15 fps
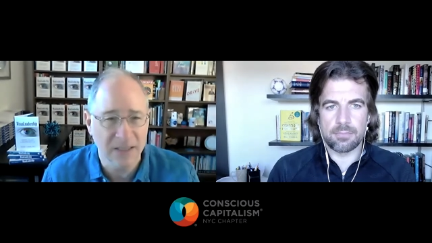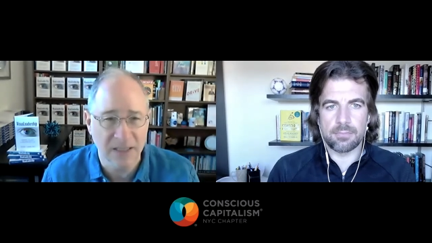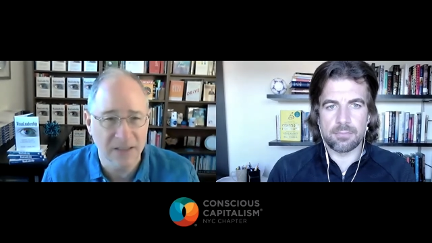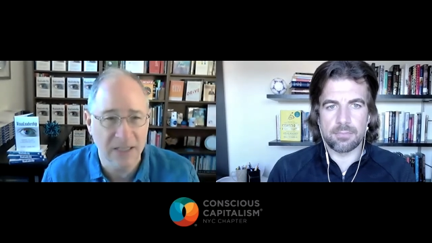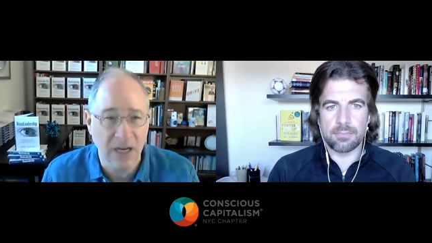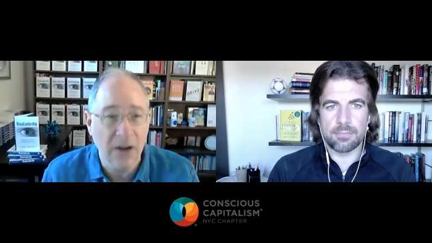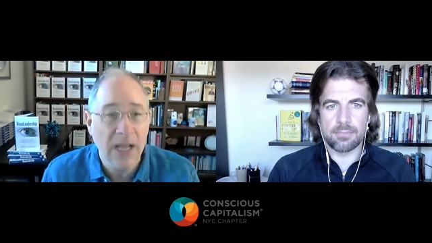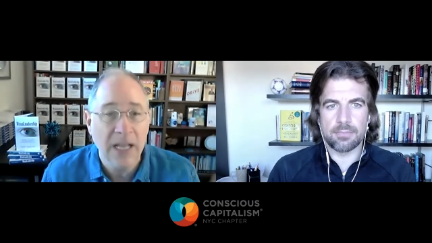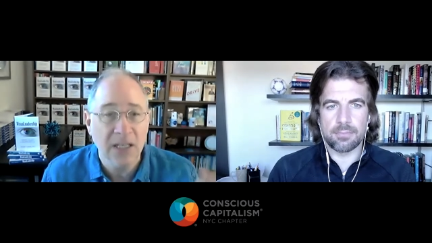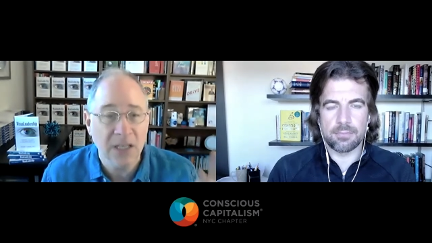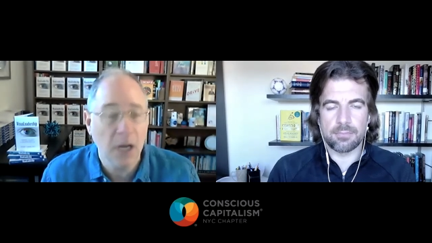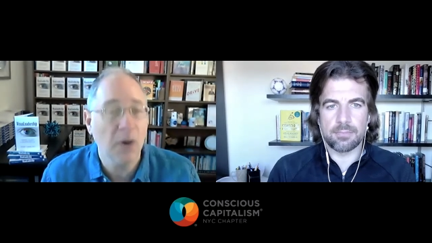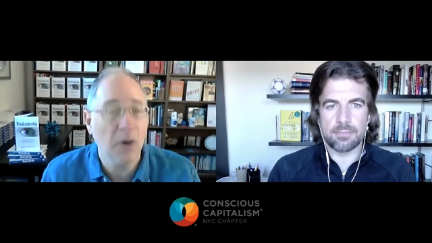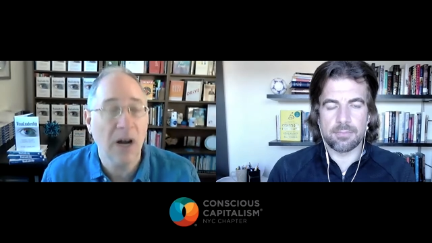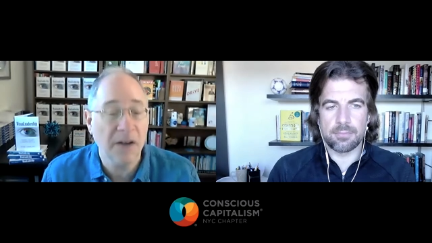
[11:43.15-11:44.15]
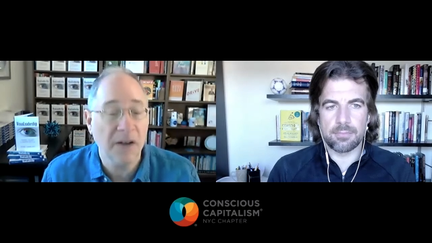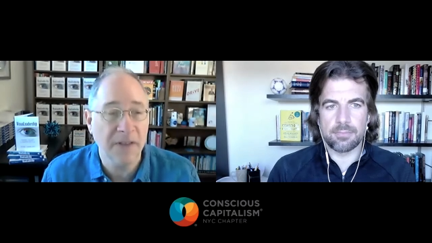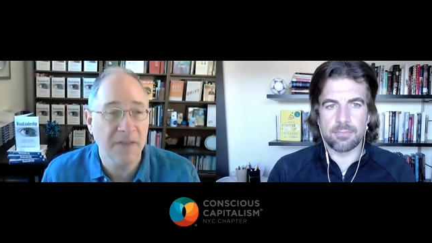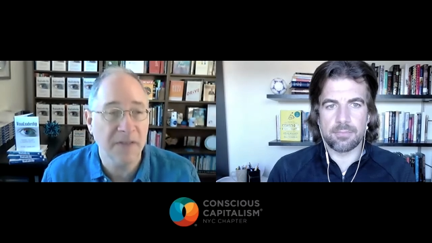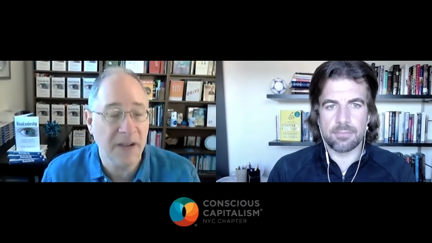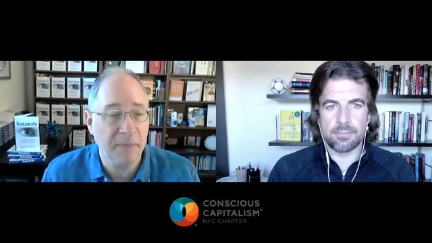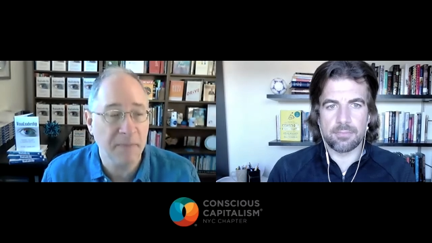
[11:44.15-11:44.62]
Speaker 1: You know, so often,
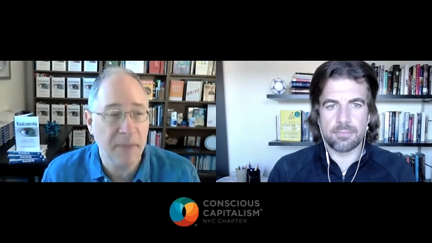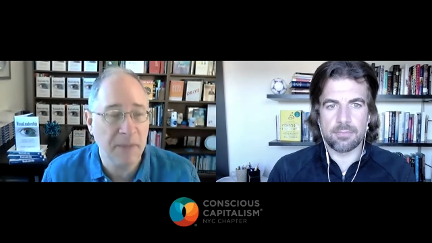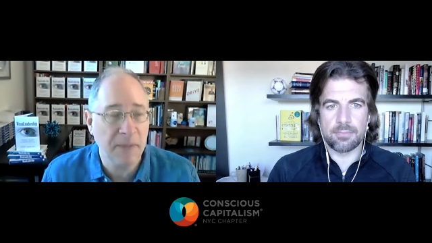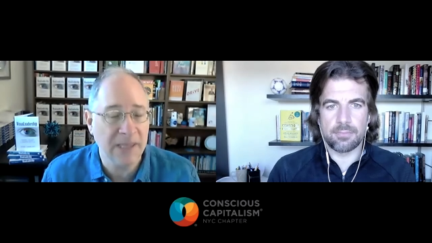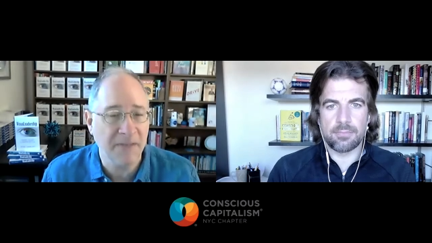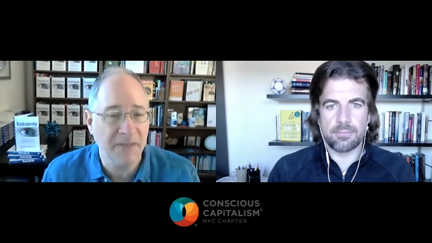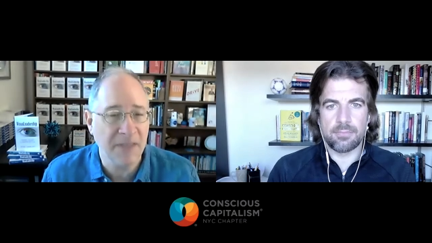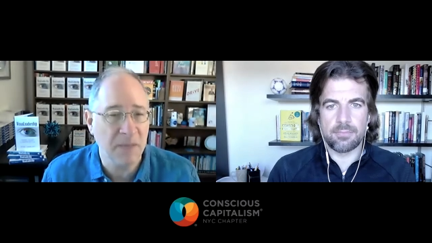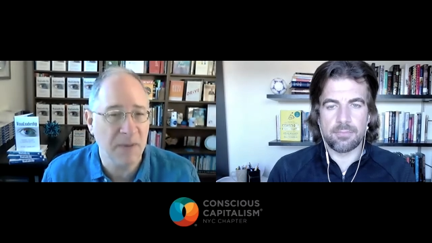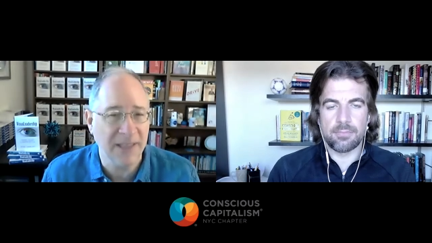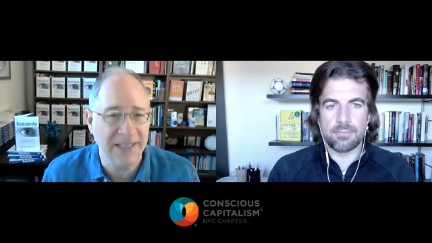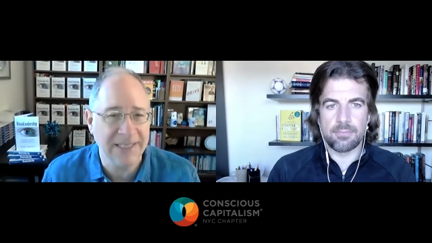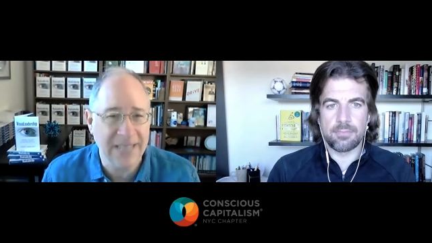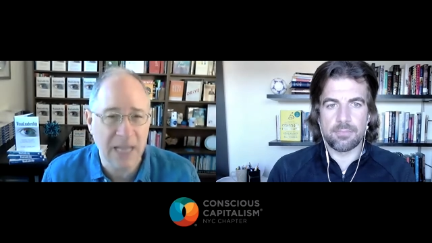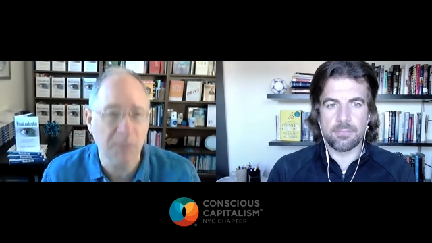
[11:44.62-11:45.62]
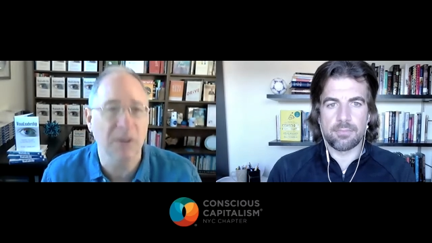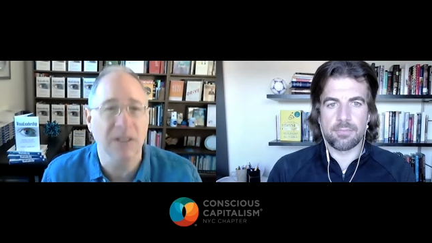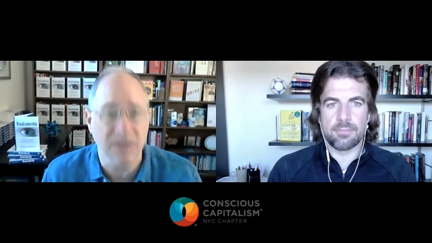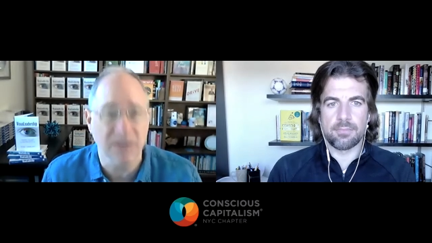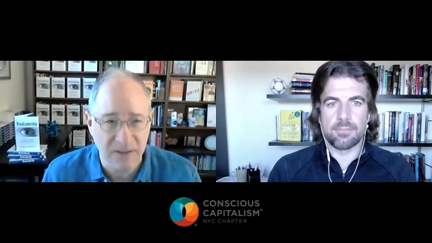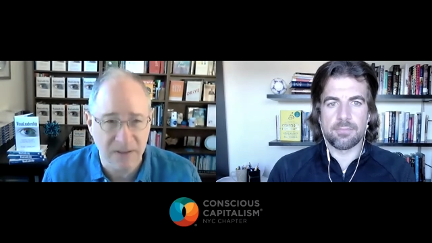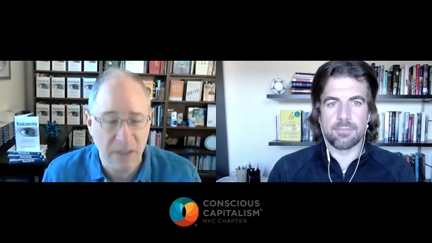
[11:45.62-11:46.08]
in fact, people left them on the
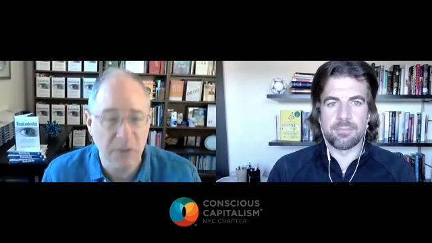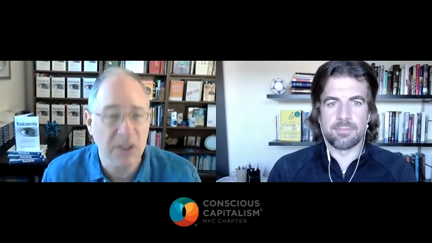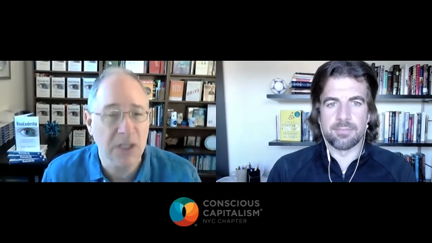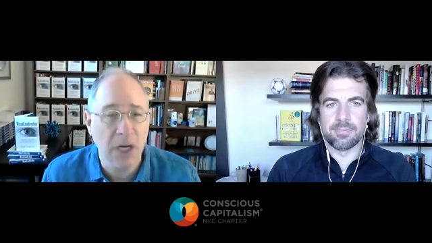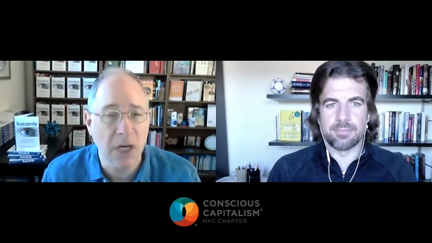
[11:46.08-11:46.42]
tables. They were so